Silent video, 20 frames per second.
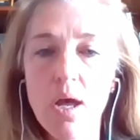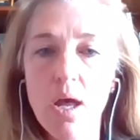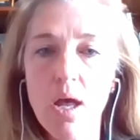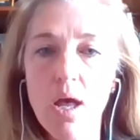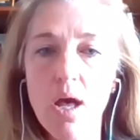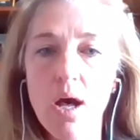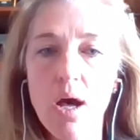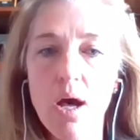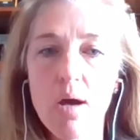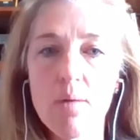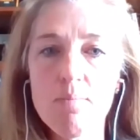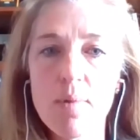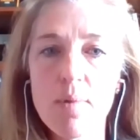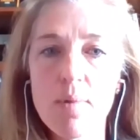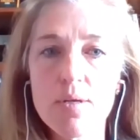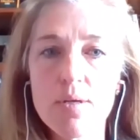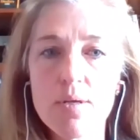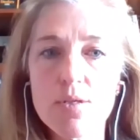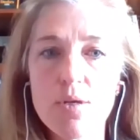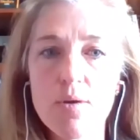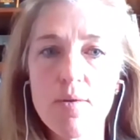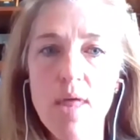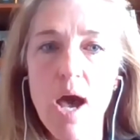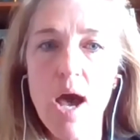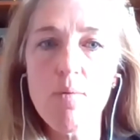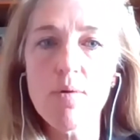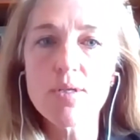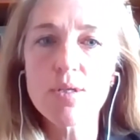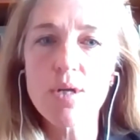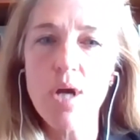Um, so
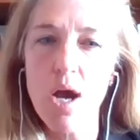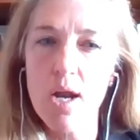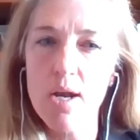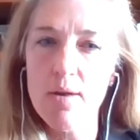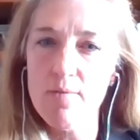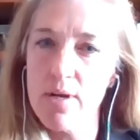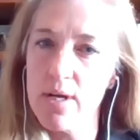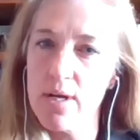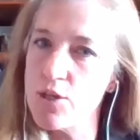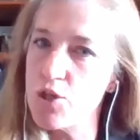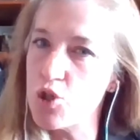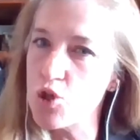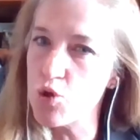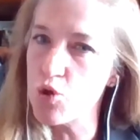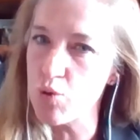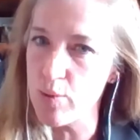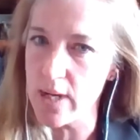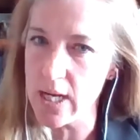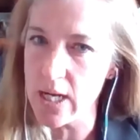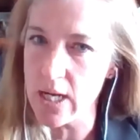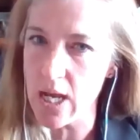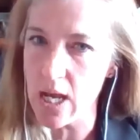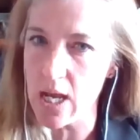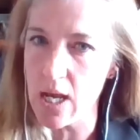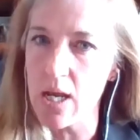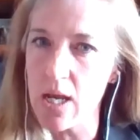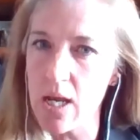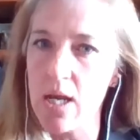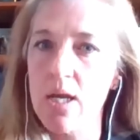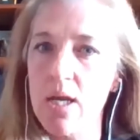that was kind of an
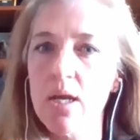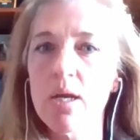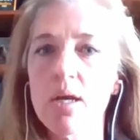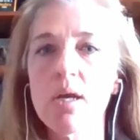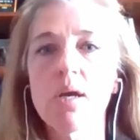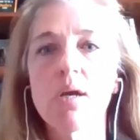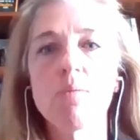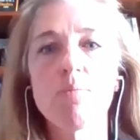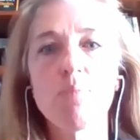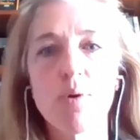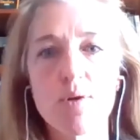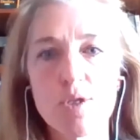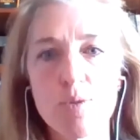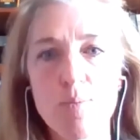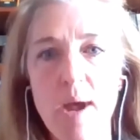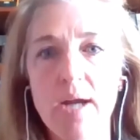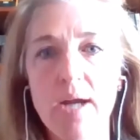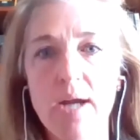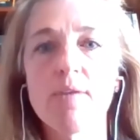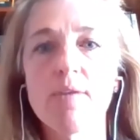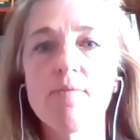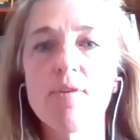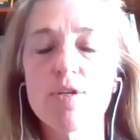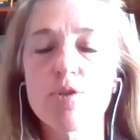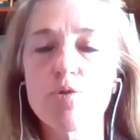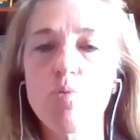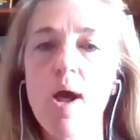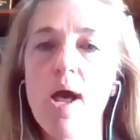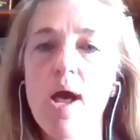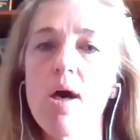intriguing perspective
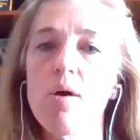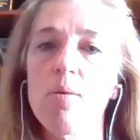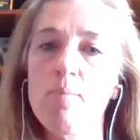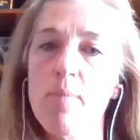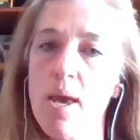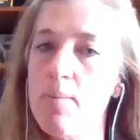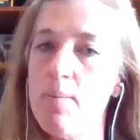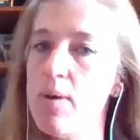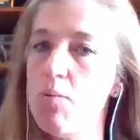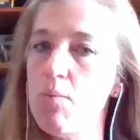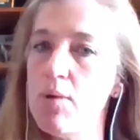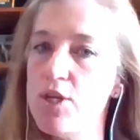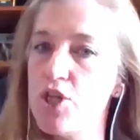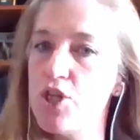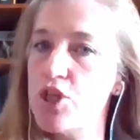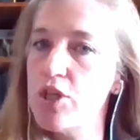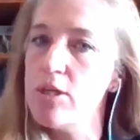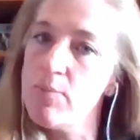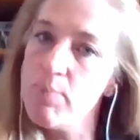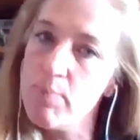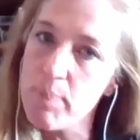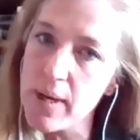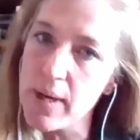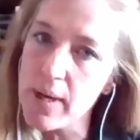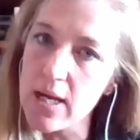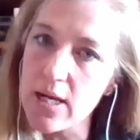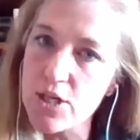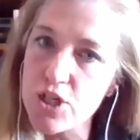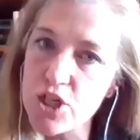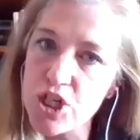as well. Maybe we should
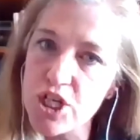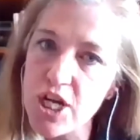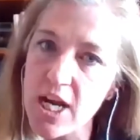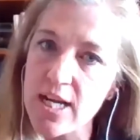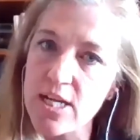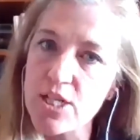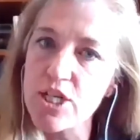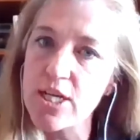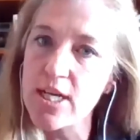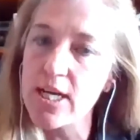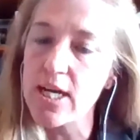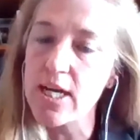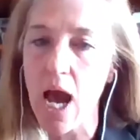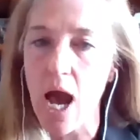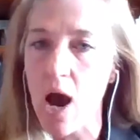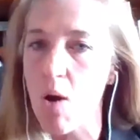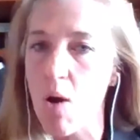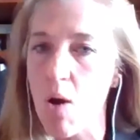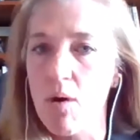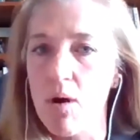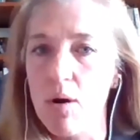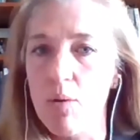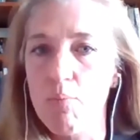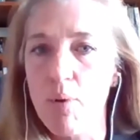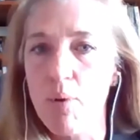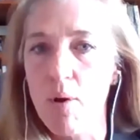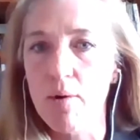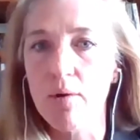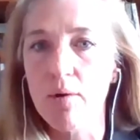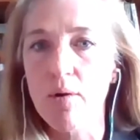be changing our
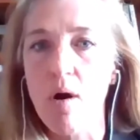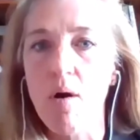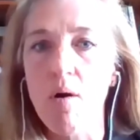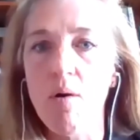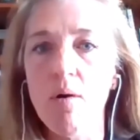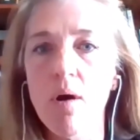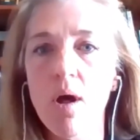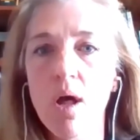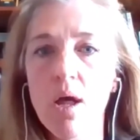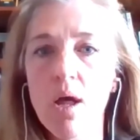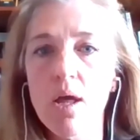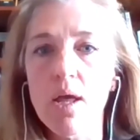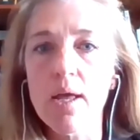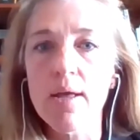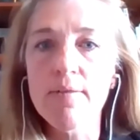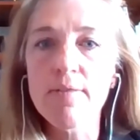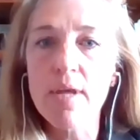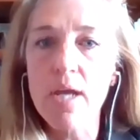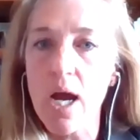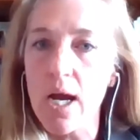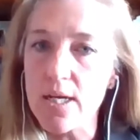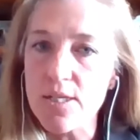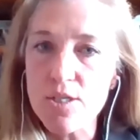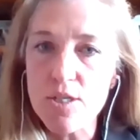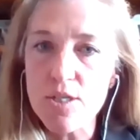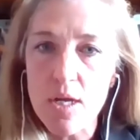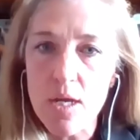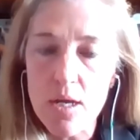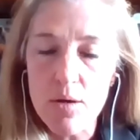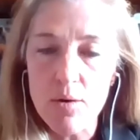protocol in the
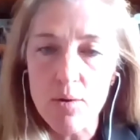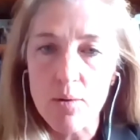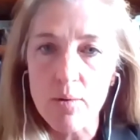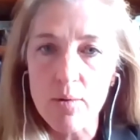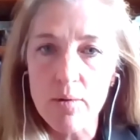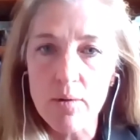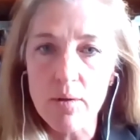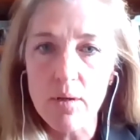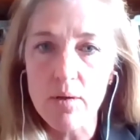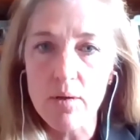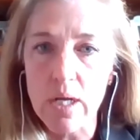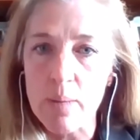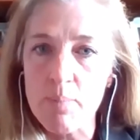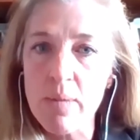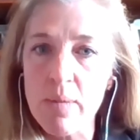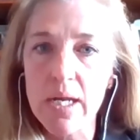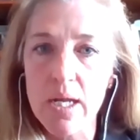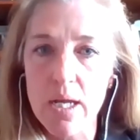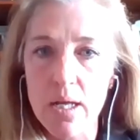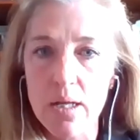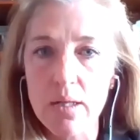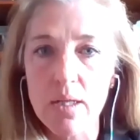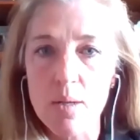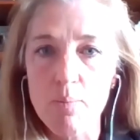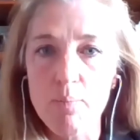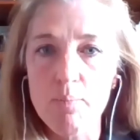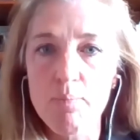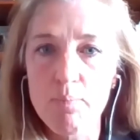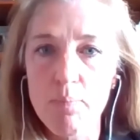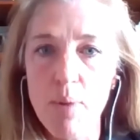ICU, you know, immediately
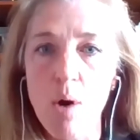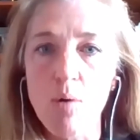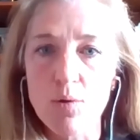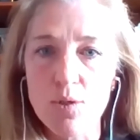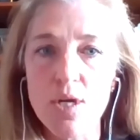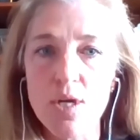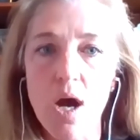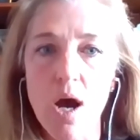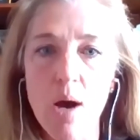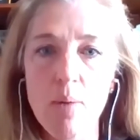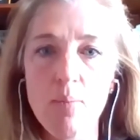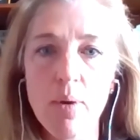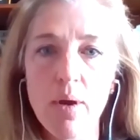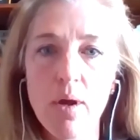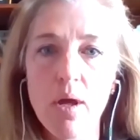post op